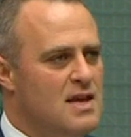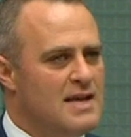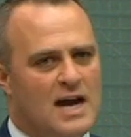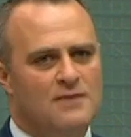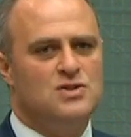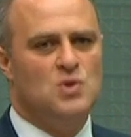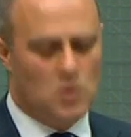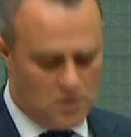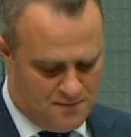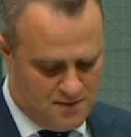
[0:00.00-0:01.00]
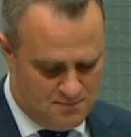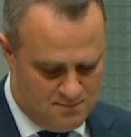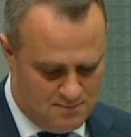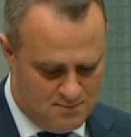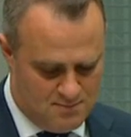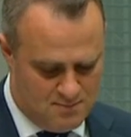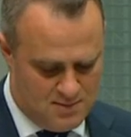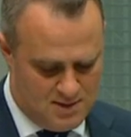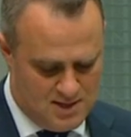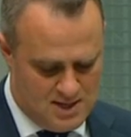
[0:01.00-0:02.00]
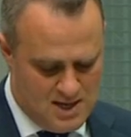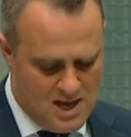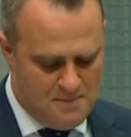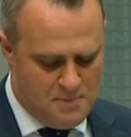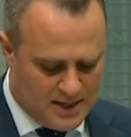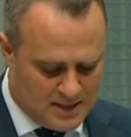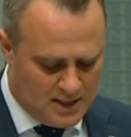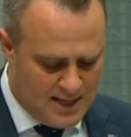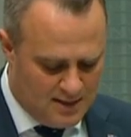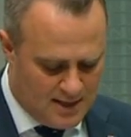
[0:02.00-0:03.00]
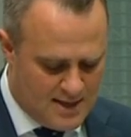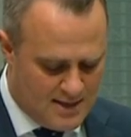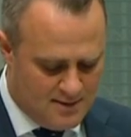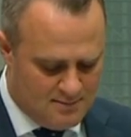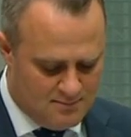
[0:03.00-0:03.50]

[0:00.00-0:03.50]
It covers all of them. But clearly,